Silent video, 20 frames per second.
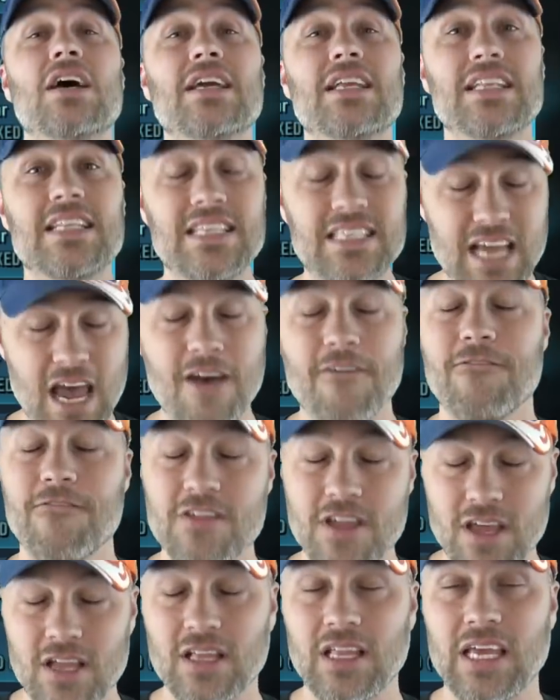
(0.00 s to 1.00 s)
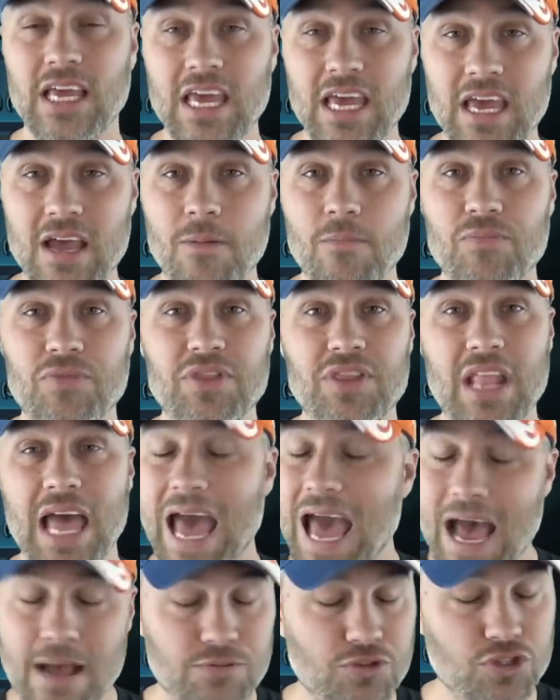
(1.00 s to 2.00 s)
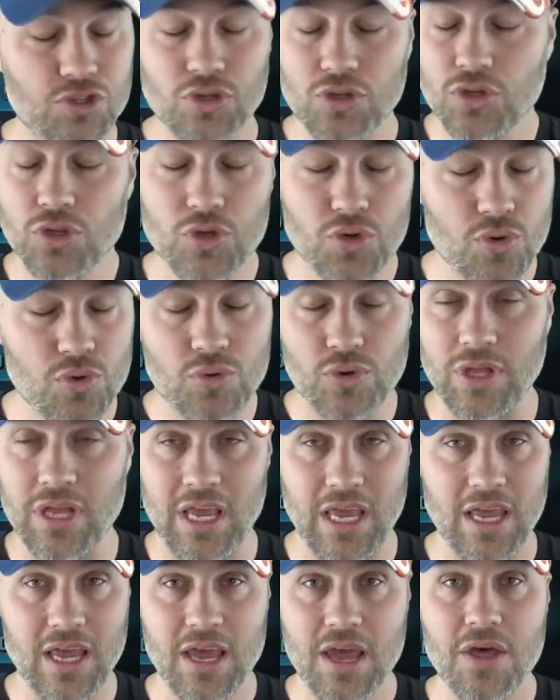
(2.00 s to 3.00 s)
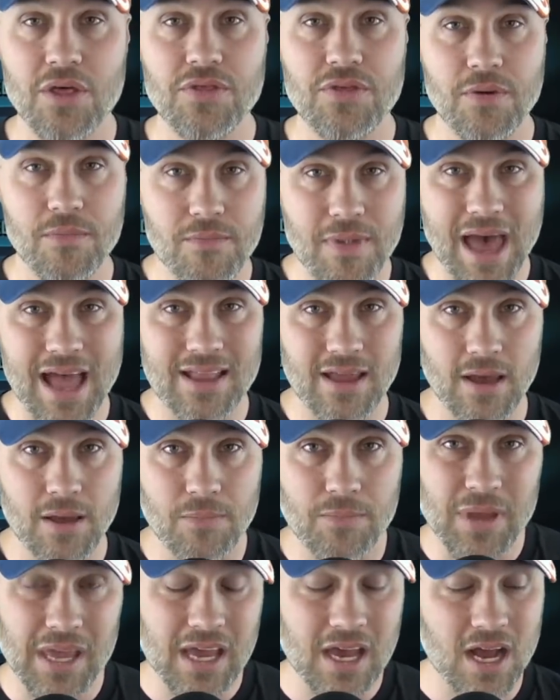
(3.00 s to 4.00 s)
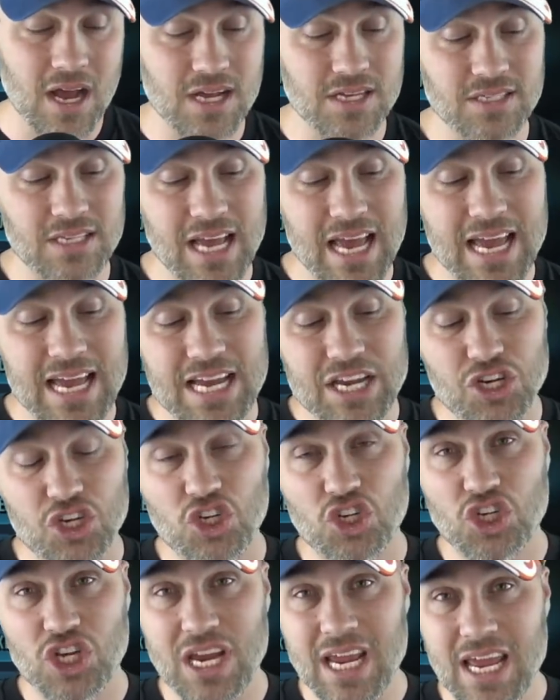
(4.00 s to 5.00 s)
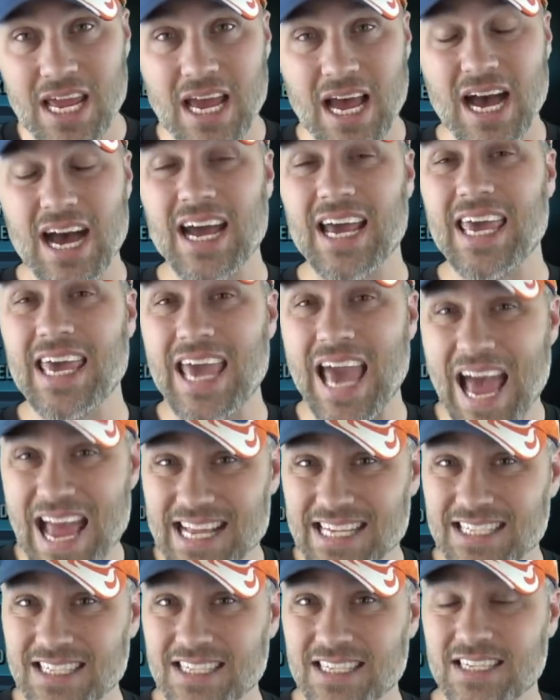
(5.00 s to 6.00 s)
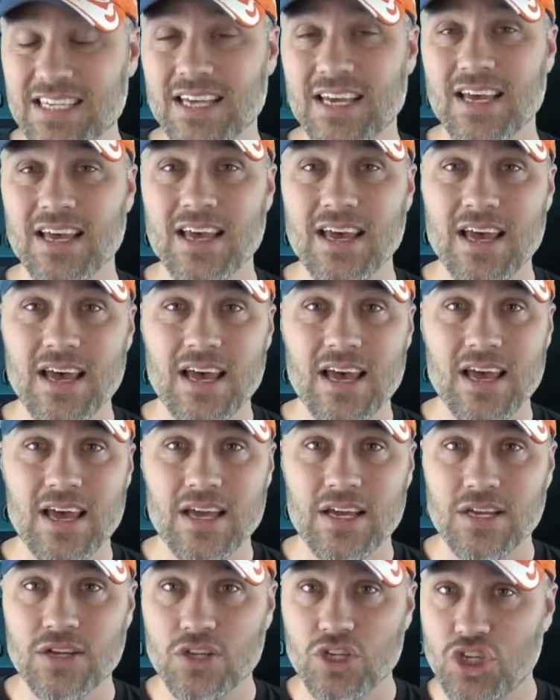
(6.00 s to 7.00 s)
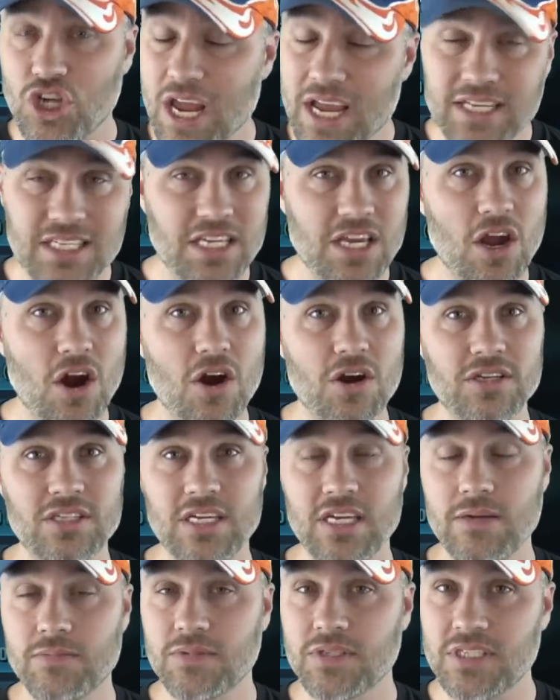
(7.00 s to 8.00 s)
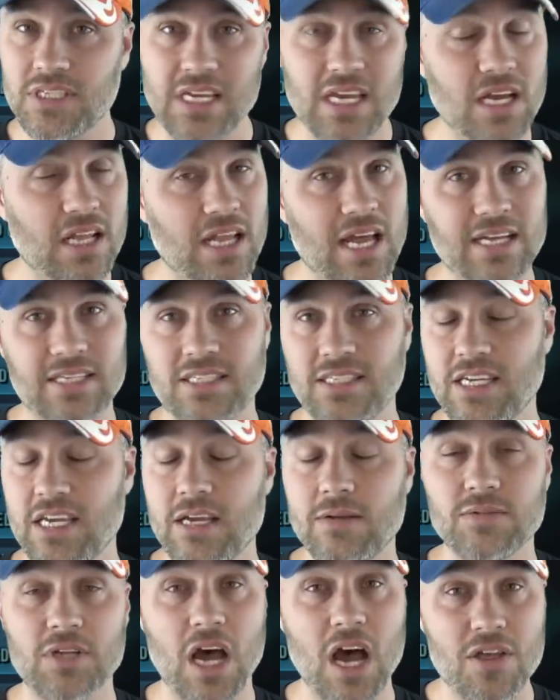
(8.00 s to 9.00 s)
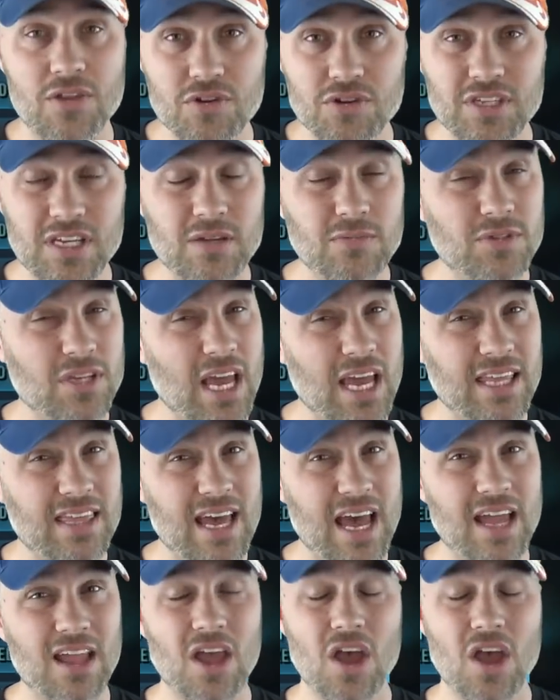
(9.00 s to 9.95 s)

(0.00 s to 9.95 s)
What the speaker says: definitely, absolutely the meta, because she against JTR teams, CLS teams, other teams like that,